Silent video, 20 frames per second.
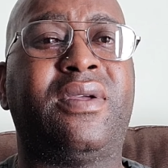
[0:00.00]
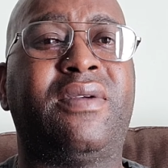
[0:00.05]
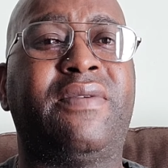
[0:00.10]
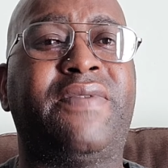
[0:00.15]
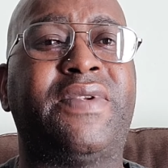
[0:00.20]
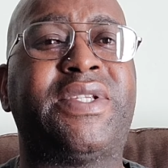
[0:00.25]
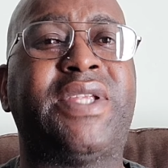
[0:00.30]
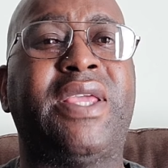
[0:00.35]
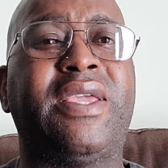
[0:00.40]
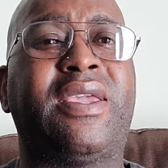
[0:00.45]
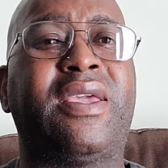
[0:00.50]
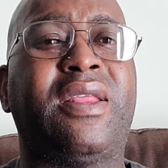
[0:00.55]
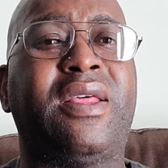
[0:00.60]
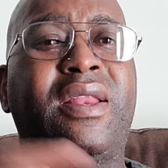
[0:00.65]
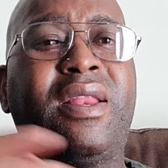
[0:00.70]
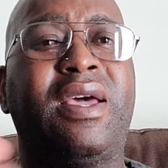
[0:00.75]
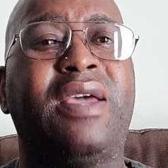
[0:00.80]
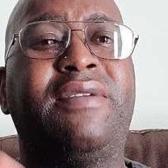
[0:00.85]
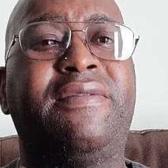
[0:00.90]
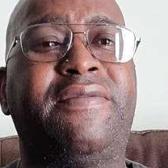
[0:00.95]
for taking a
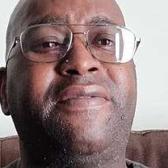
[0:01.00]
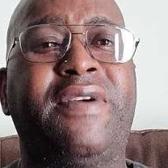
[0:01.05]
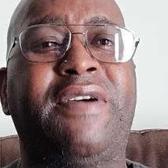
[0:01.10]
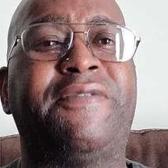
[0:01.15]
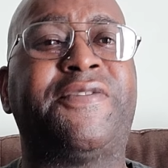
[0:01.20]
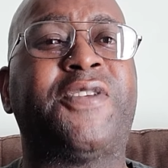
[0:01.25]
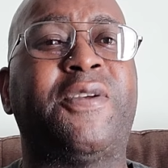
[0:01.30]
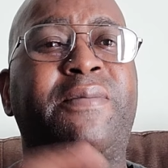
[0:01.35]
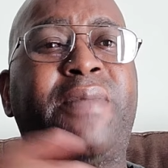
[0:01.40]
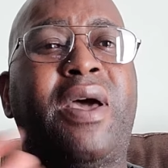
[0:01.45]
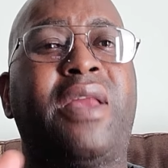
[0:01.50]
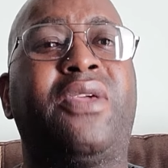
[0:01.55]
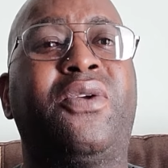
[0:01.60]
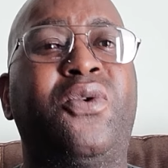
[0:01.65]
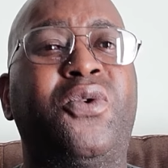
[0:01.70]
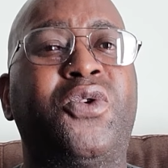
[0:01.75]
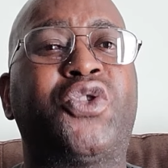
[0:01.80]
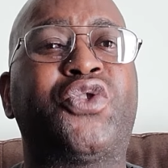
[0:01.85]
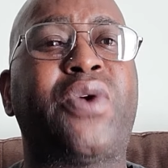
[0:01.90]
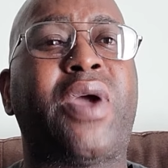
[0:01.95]
life of somebody
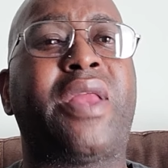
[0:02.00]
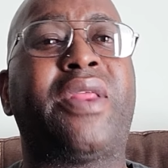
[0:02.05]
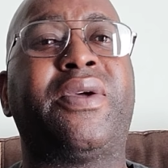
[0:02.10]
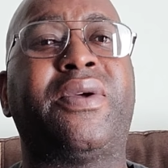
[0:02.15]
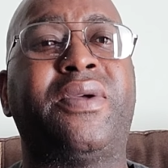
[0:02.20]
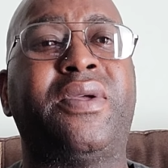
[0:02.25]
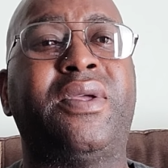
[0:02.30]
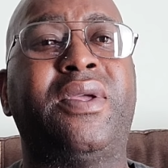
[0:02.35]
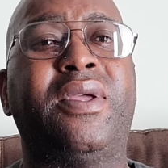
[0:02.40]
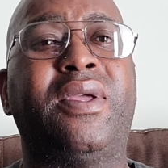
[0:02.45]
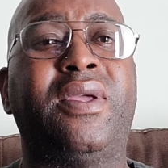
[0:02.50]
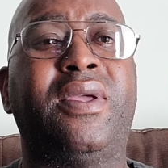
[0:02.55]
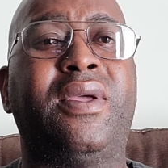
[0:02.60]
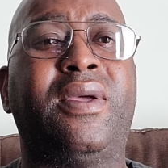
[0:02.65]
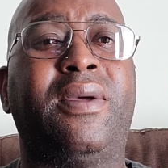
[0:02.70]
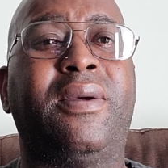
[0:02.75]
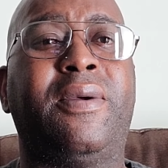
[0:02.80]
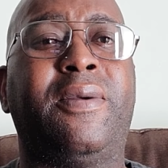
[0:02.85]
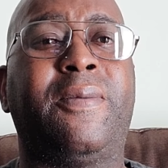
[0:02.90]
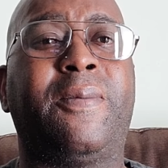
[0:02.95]
who's trying to
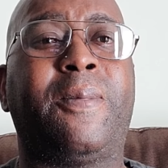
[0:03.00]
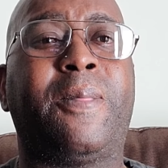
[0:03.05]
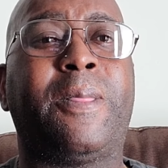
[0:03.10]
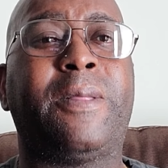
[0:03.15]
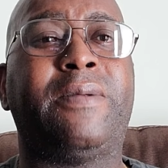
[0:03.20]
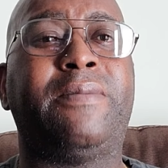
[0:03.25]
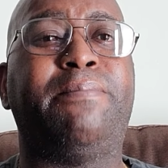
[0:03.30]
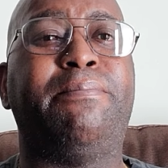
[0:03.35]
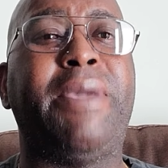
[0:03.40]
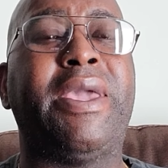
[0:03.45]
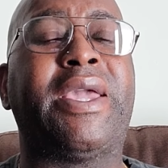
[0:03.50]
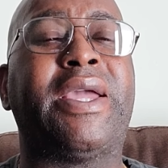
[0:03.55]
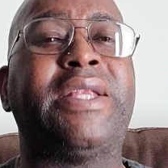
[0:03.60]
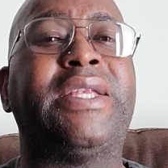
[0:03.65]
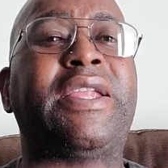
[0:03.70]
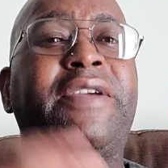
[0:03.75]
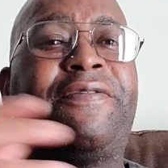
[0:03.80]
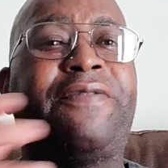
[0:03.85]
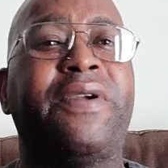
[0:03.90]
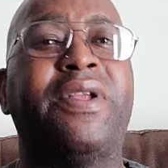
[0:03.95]
make a
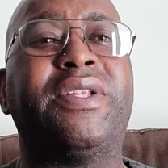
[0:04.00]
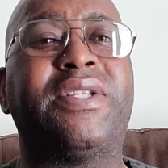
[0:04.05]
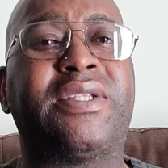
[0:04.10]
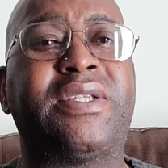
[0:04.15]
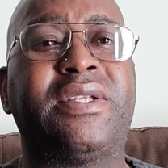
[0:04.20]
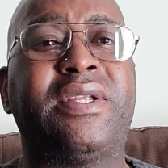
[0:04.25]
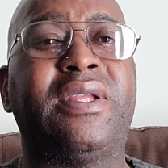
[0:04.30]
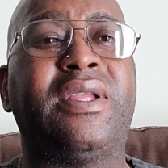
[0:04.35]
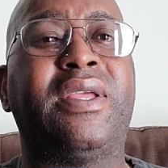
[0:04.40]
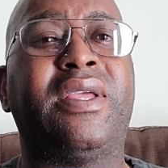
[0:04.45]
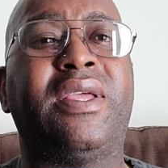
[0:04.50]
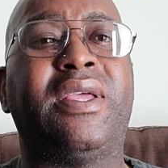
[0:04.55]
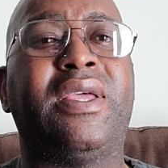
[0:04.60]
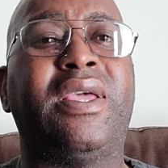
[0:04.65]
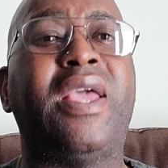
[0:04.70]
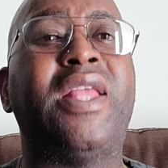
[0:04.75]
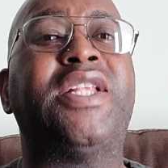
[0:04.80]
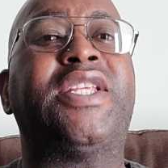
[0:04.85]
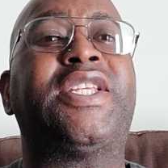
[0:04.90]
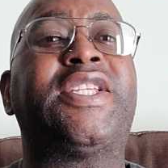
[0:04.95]
difference
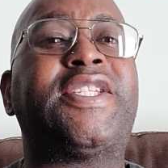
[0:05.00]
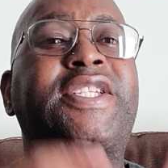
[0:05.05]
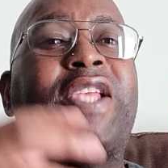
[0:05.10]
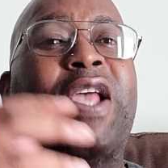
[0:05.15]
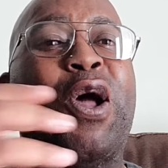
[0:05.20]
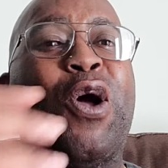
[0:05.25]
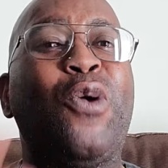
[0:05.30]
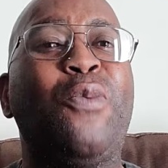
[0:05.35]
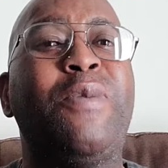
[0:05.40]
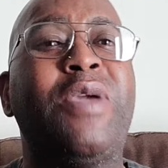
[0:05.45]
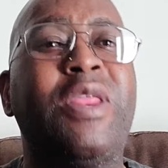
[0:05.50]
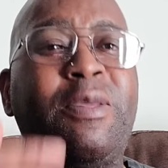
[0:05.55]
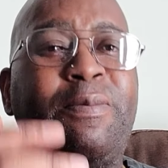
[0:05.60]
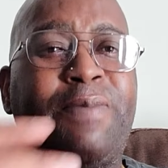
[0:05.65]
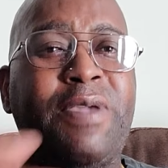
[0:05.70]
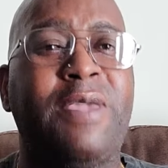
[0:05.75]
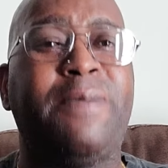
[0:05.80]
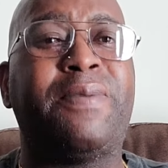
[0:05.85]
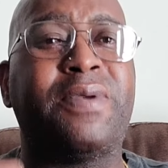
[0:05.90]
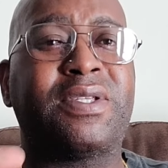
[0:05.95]
in so many
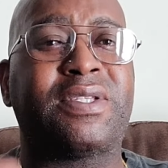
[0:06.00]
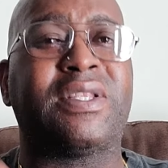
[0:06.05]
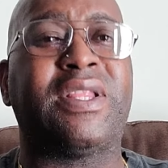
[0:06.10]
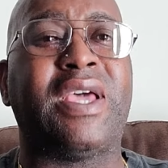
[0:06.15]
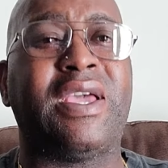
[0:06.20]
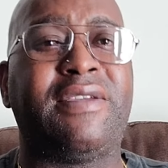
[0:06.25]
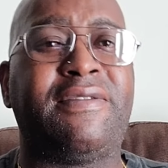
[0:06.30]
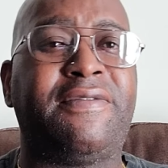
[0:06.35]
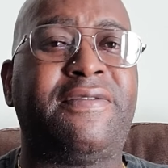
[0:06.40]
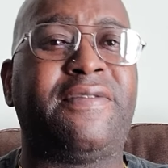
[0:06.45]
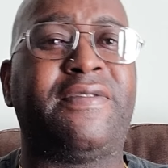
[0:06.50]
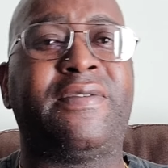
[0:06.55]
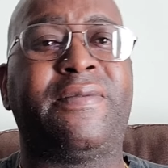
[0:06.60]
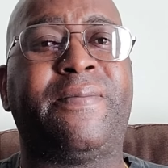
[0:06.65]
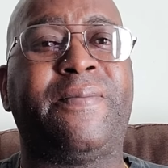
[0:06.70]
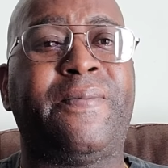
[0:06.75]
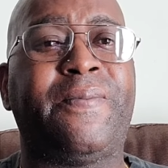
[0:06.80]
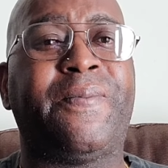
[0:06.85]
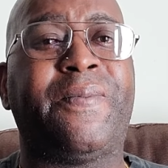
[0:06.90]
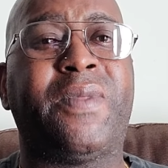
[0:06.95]
people's life?
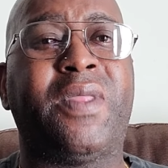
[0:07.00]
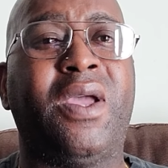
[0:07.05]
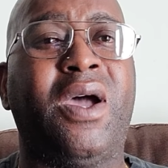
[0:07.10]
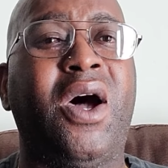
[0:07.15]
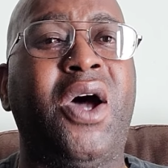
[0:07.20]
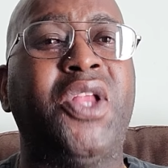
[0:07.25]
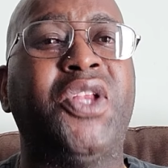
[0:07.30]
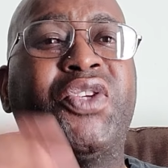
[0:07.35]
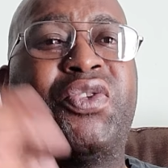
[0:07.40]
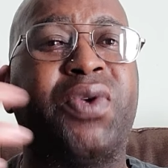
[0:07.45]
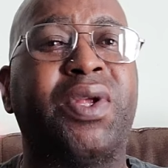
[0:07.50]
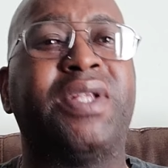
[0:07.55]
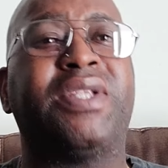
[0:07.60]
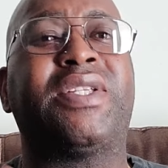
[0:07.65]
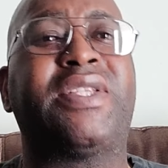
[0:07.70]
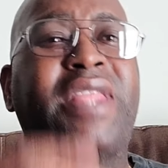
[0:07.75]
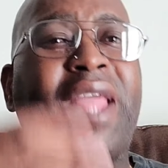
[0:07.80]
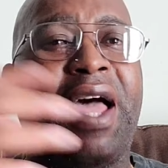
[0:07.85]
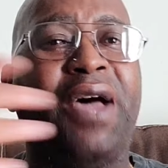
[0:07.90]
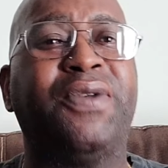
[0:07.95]

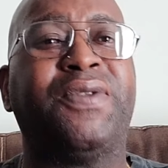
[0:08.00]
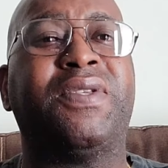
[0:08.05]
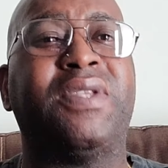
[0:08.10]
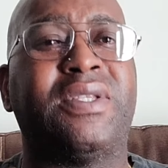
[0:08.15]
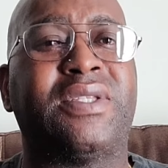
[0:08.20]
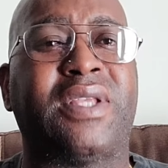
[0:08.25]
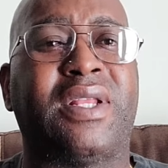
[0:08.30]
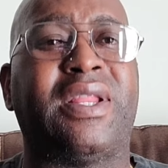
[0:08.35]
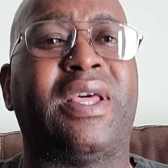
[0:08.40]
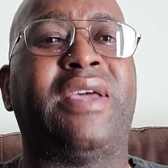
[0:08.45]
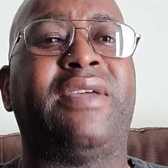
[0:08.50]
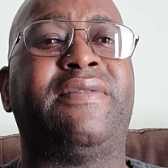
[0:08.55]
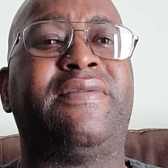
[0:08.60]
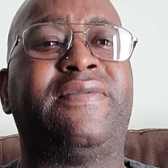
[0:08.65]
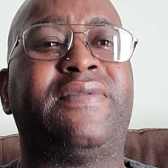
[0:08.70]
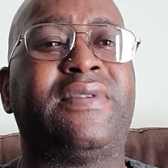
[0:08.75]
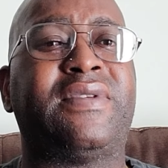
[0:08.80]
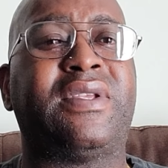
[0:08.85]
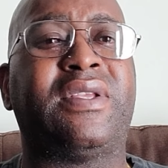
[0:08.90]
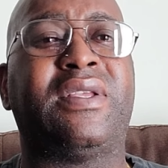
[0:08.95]
Hundreds, thousands of
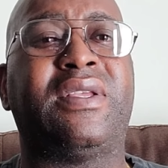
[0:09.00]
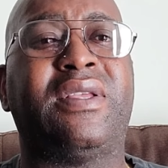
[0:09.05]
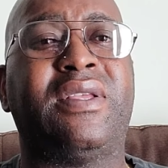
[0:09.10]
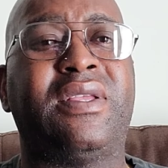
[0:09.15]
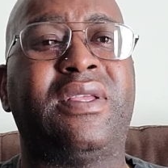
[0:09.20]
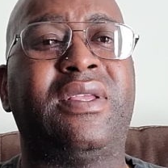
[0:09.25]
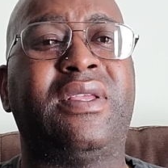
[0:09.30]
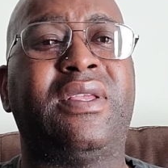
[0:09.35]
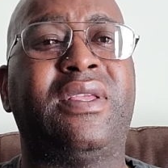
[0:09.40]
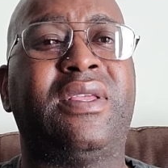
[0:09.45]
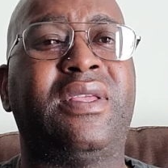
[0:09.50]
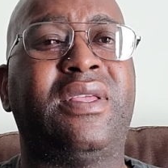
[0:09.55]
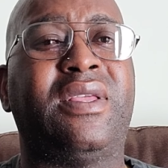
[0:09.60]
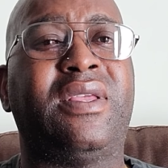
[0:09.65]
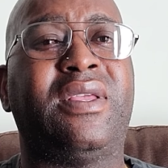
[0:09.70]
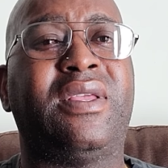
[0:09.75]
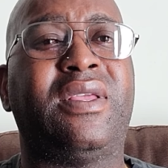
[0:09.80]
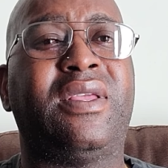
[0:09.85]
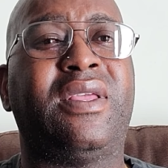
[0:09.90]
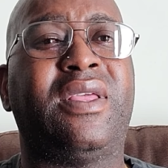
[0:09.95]
lives.
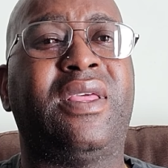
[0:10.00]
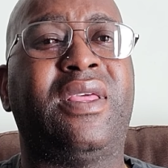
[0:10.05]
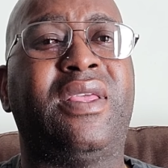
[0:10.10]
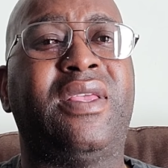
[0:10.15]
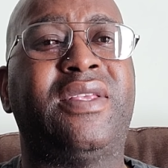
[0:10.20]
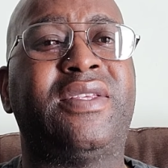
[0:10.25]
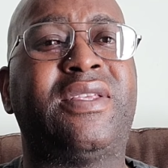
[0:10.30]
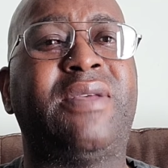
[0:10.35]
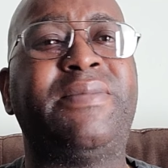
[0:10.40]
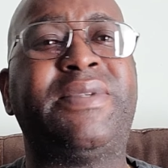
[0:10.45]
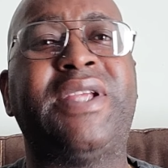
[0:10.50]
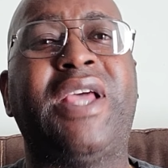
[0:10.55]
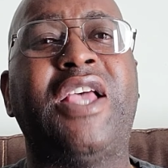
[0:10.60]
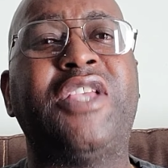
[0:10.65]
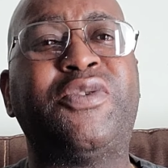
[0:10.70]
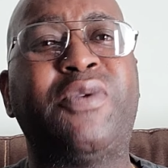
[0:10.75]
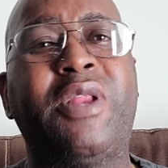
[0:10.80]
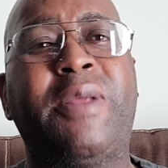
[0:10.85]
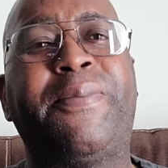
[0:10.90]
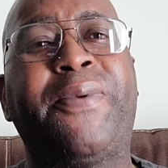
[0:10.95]

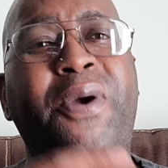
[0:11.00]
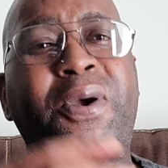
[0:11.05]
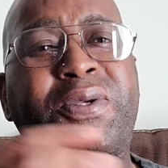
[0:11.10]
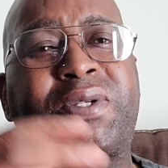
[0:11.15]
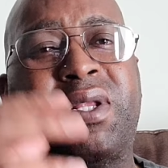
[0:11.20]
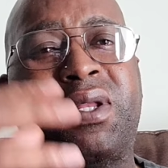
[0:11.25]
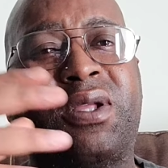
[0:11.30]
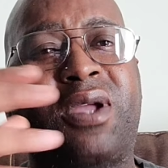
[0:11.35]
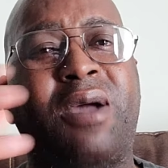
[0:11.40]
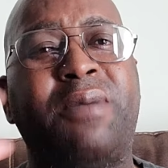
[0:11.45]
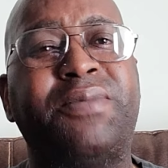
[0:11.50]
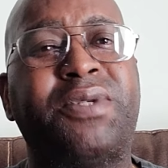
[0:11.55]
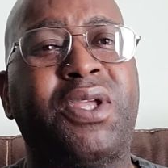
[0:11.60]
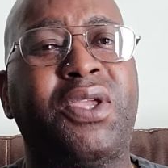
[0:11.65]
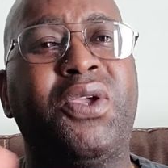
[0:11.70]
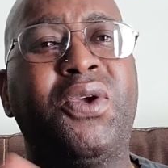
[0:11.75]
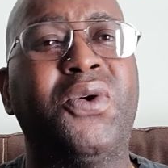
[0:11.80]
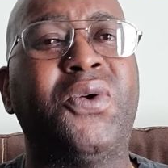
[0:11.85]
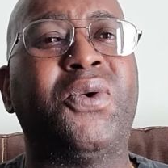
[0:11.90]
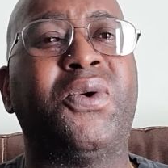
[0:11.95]
Sometimes when a person come to
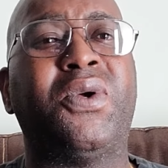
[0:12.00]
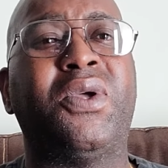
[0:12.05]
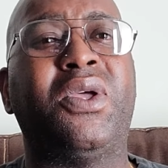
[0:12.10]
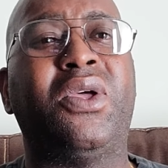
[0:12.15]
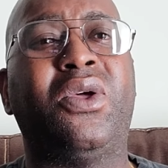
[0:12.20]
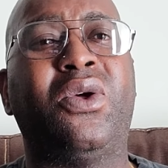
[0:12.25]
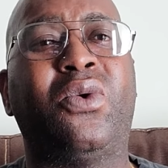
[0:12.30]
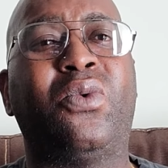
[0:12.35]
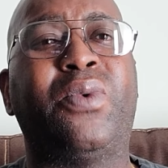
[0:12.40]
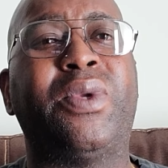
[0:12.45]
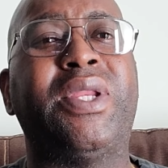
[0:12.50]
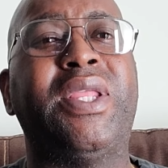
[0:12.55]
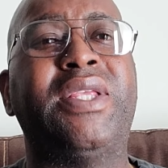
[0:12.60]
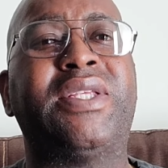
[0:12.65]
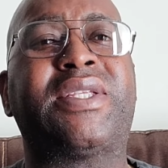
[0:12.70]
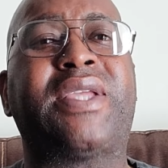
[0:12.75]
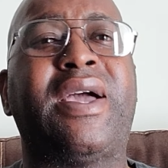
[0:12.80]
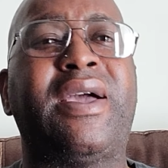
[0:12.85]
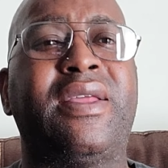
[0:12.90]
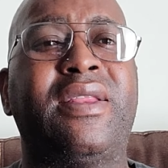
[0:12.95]
you with
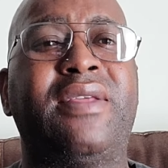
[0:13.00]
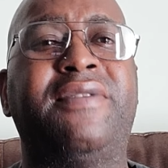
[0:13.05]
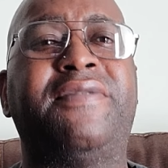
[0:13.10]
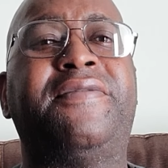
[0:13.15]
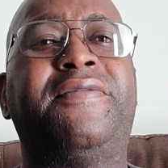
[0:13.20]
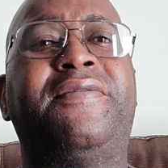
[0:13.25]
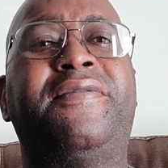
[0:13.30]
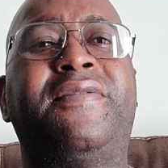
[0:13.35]
these kind of